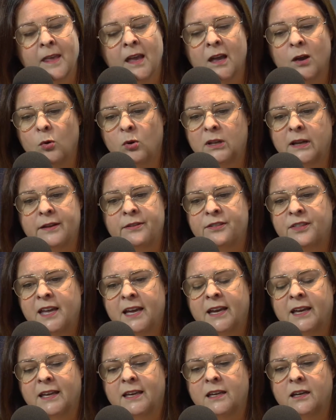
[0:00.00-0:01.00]
Well, I
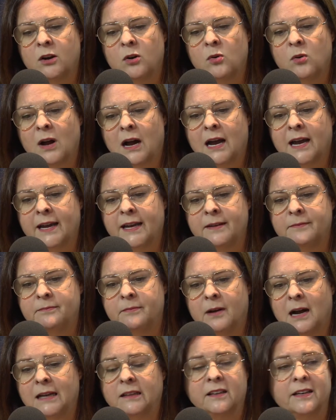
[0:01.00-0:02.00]
think,
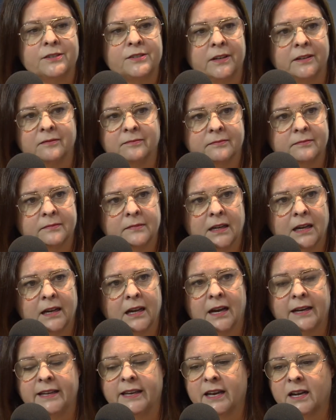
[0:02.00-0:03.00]
I listen.
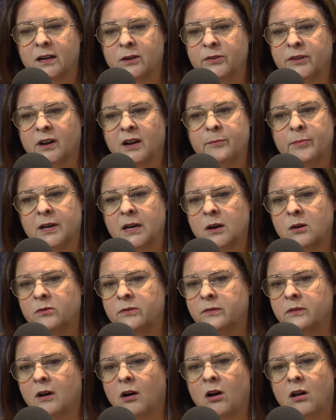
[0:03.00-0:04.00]
I get out there. I've been
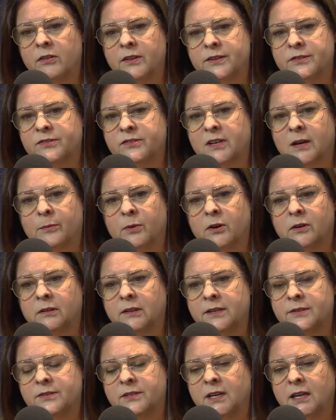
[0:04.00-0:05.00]
out all this summer
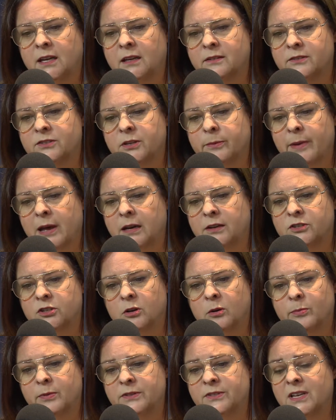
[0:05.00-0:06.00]
listening to
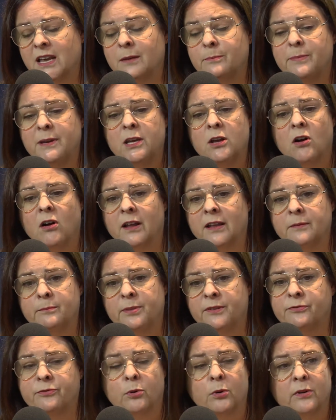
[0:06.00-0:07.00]
Manitobans and beyond and
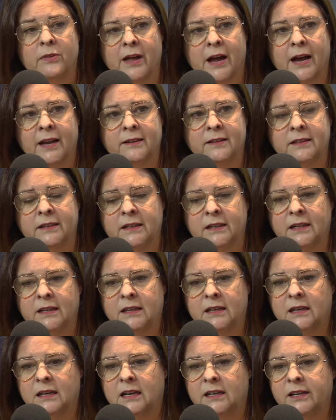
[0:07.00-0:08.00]
before that.
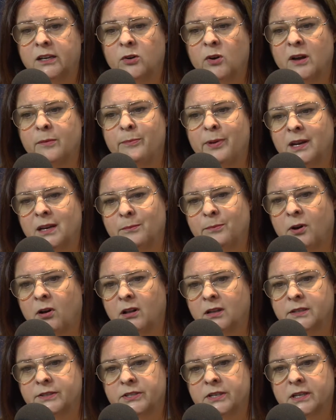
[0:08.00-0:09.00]
I've been in
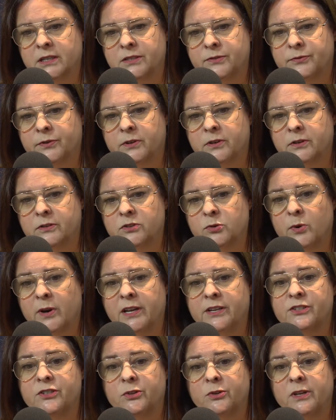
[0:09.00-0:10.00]
politics for
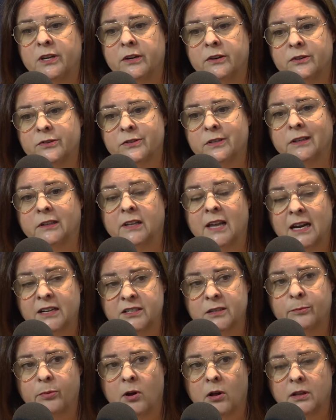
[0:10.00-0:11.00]
22 years in
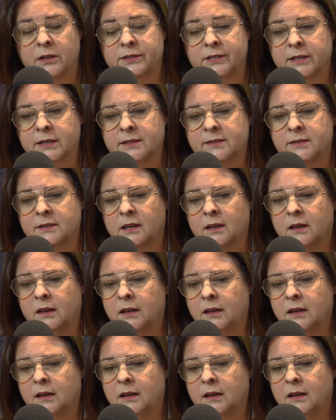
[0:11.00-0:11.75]
elected politics.